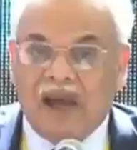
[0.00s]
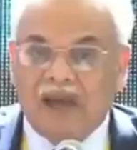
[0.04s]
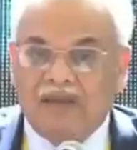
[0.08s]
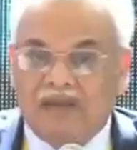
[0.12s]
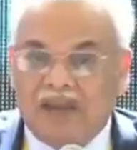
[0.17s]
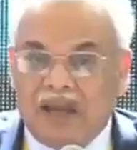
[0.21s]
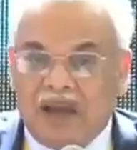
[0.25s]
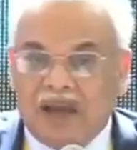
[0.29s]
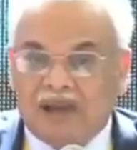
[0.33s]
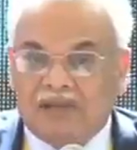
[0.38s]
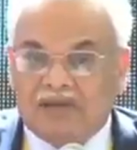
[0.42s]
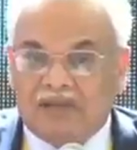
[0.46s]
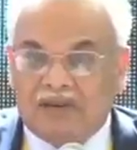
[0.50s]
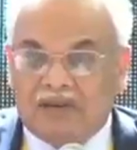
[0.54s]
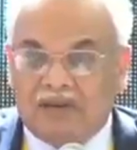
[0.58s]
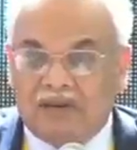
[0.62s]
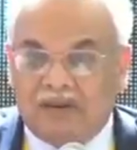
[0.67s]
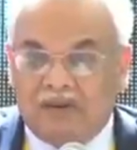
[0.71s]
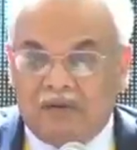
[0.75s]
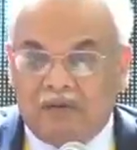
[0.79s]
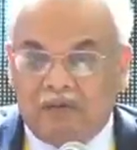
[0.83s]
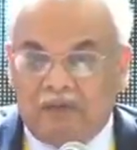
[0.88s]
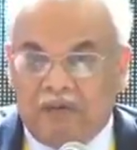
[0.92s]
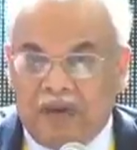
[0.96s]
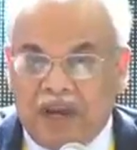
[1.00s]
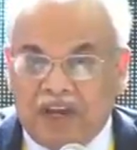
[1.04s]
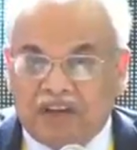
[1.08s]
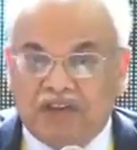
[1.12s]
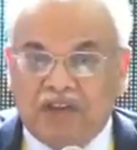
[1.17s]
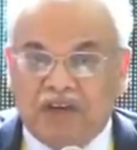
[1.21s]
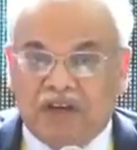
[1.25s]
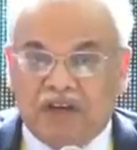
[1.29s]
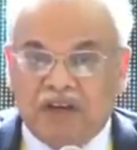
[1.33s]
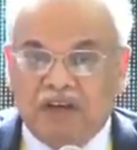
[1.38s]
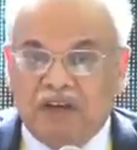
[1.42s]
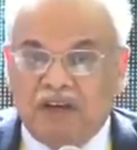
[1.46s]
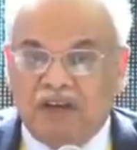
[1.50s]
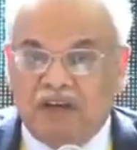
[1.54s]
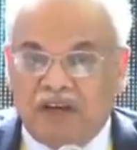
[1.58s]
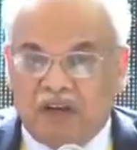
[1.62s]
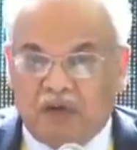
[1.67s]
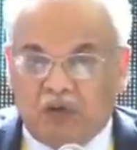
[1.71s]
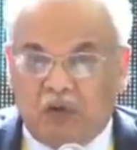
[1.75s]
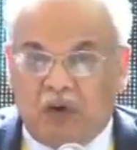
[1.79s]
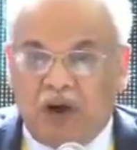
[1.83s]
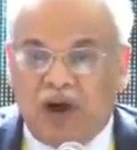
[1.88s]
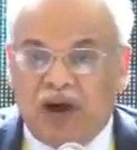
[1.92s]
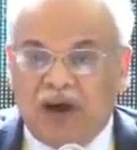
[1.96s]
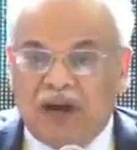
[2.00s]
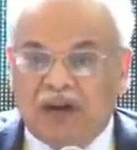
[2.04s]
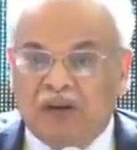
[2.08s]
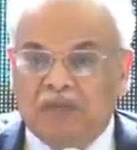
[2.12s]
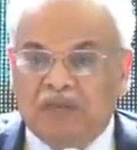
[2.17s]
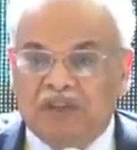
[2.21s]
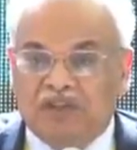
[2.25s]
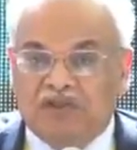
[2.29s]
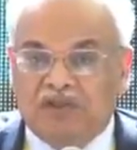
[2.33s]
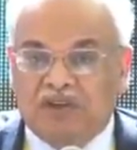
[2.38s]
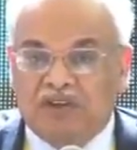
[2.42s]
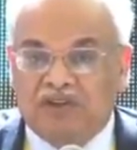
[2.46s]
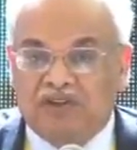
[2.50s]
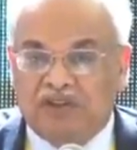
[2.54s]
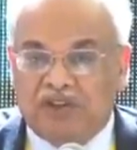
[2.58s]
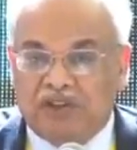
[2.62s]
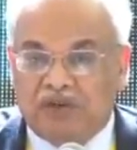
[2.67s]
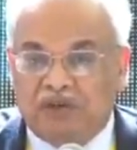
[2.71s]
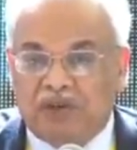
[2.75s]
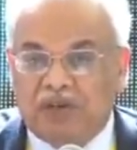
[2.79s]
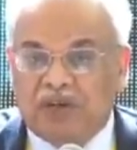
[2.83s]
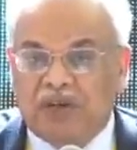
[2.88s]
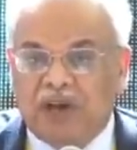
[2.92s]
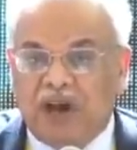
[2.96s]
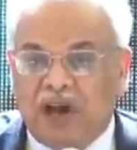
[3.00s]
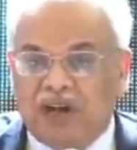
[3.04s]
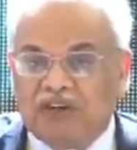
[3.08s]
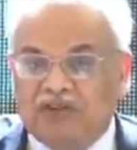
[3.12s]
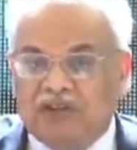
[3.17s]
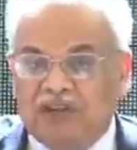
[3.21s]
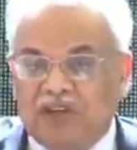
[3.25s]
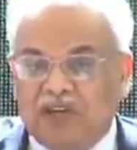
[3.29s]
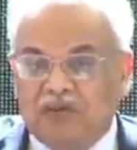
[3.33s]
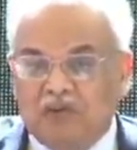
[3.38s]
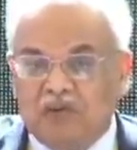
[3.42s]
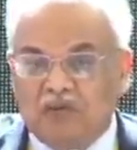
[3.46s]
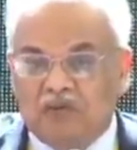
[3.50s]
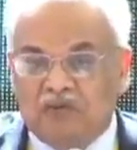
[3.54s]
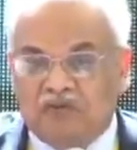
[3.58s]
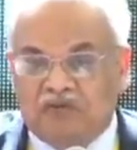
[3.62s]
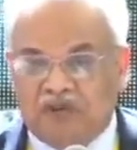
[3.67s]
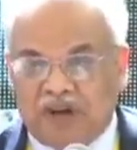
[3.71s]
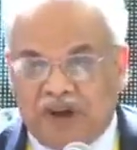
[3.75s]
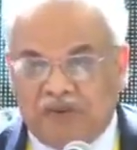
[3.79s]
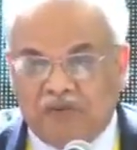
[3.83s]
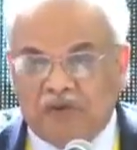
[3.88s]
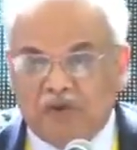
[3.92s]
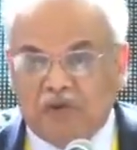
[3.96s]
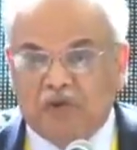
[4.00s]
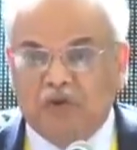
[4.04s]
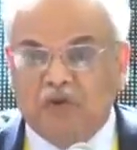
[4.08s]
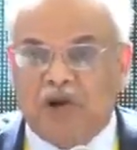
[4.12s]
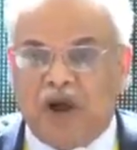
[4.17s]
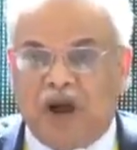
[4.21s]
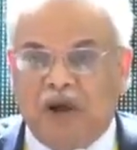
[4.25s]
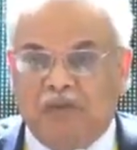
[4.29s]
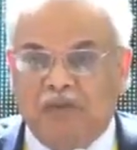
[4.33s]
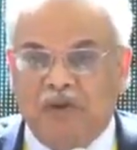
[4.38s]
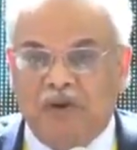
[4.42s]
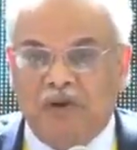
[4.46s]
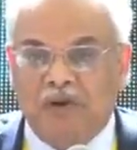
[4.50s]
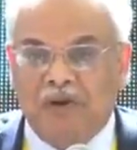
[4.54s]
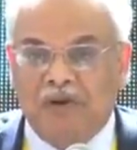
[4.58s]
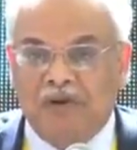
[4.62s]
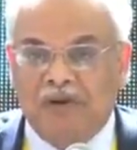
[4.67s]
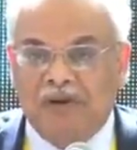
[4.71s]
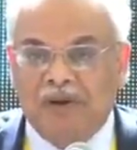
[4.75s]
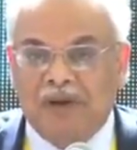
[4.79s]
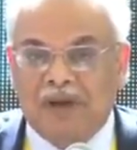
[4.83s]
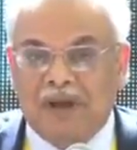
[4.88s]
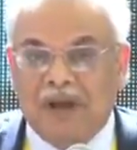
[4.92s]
And that basically required Mr. Shevardnadze to travel to Kabul.